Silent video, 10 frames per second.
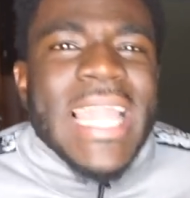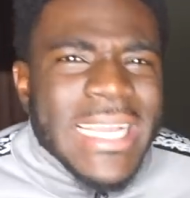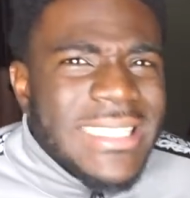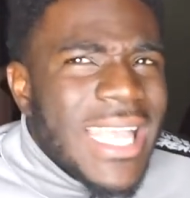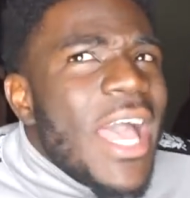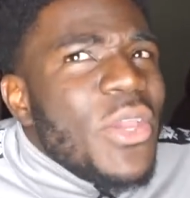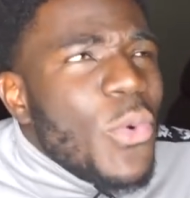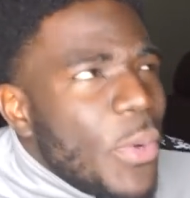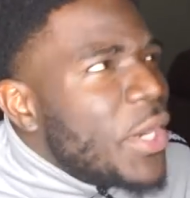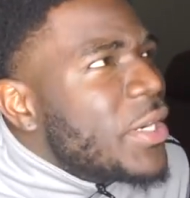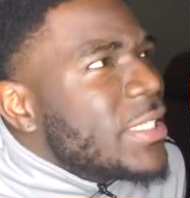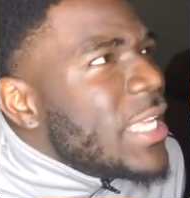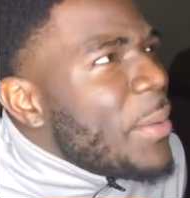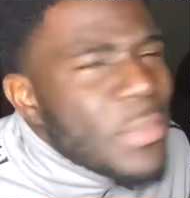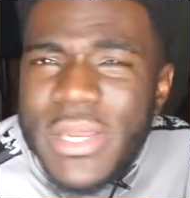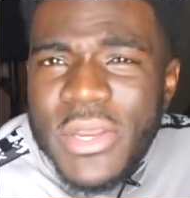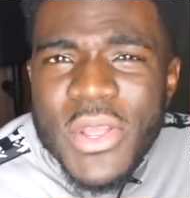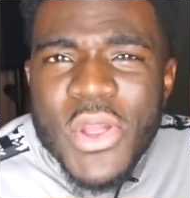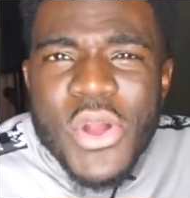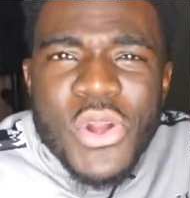Like, it's kind of weird because I've been
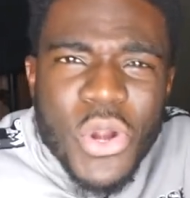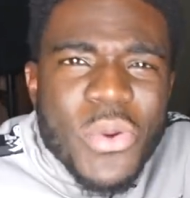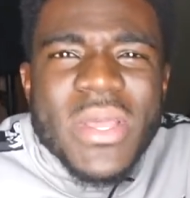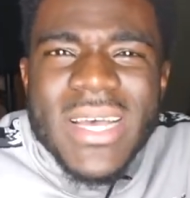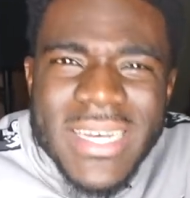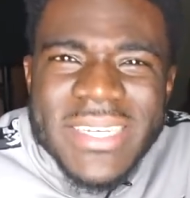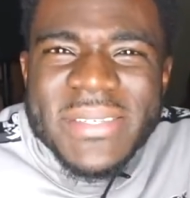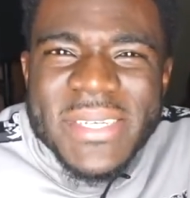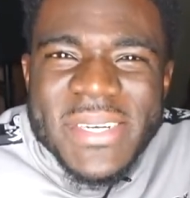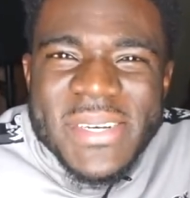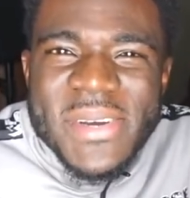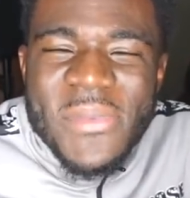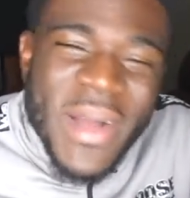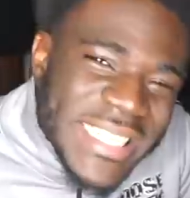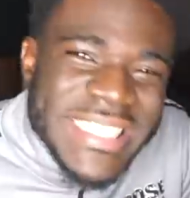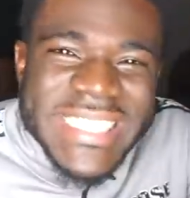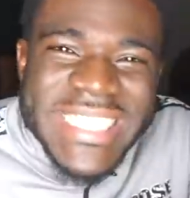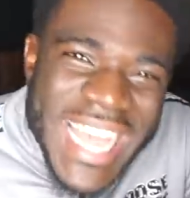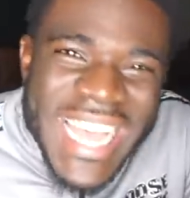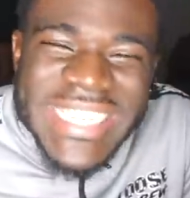growing up watching
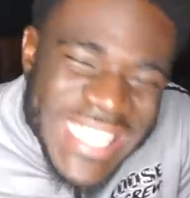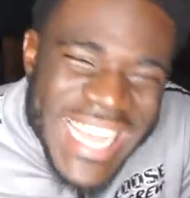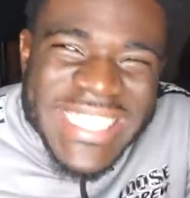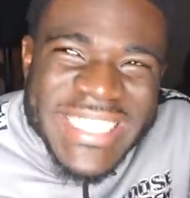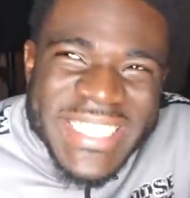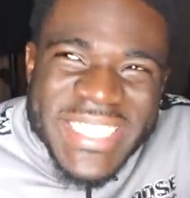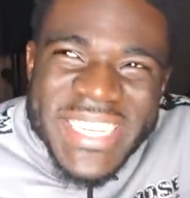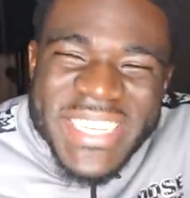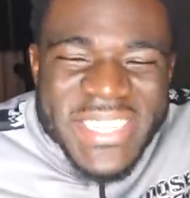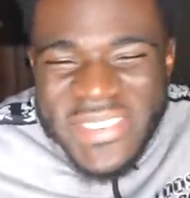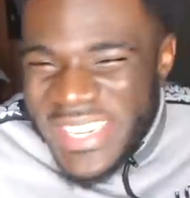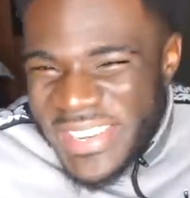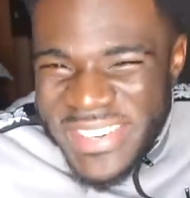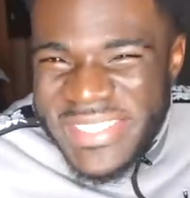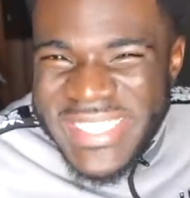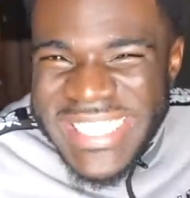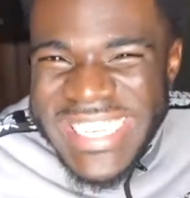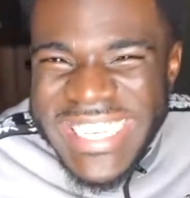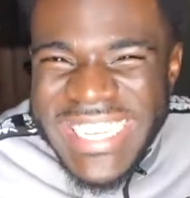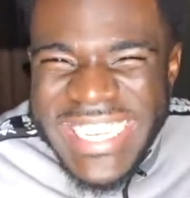Sky Jackson. You deal with what I'm
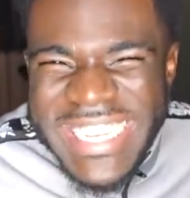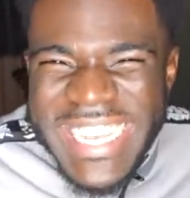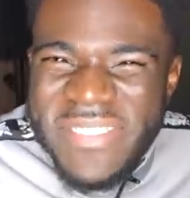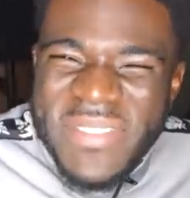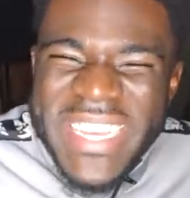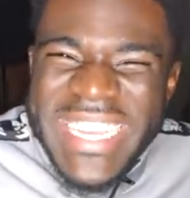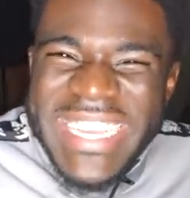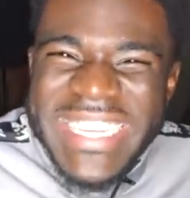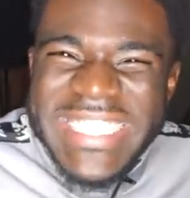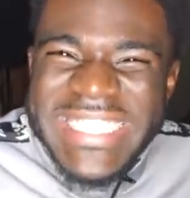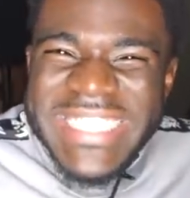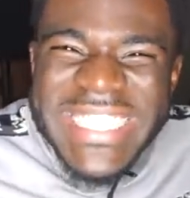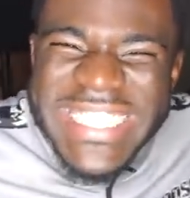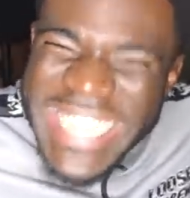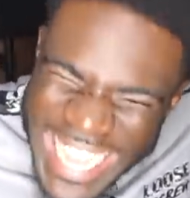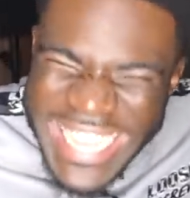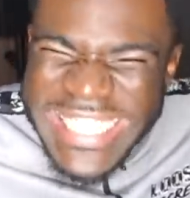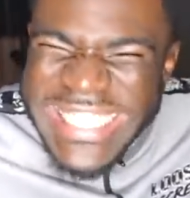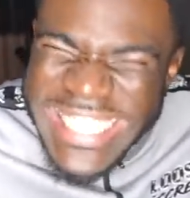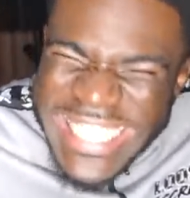saying? But she's
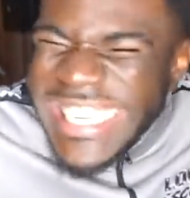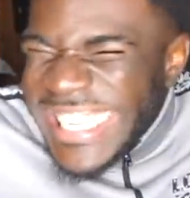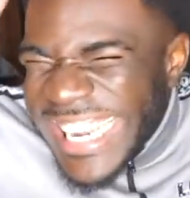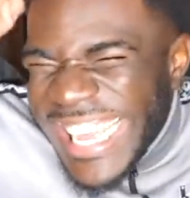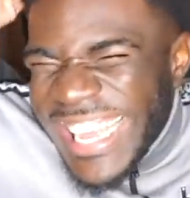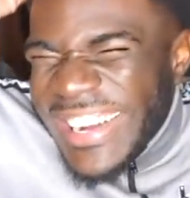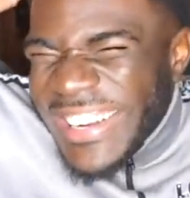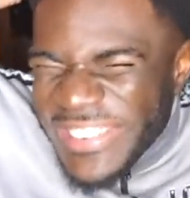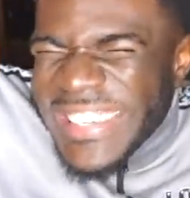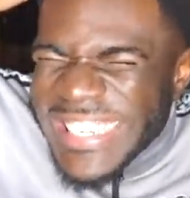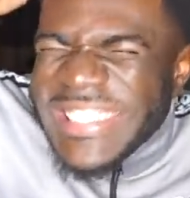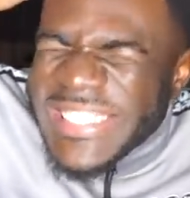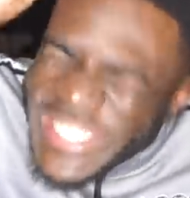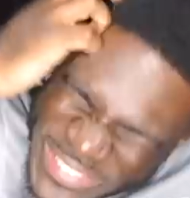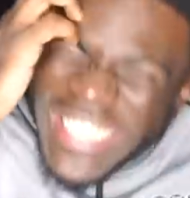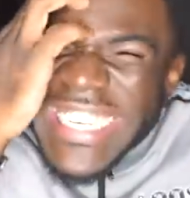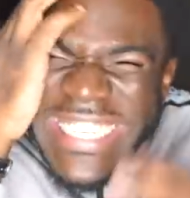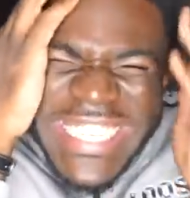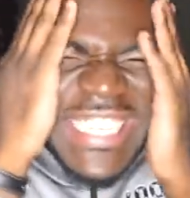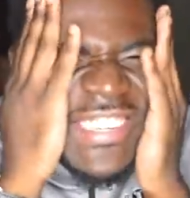19 now, going on
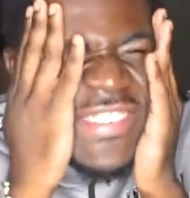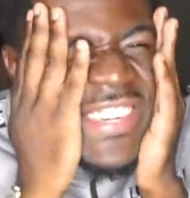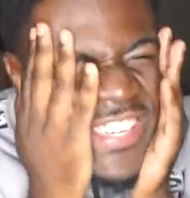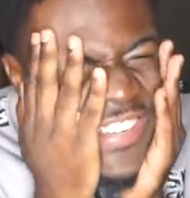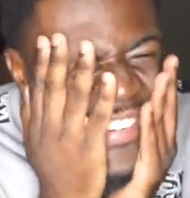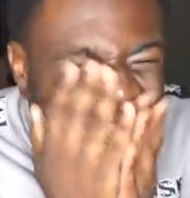20, you know?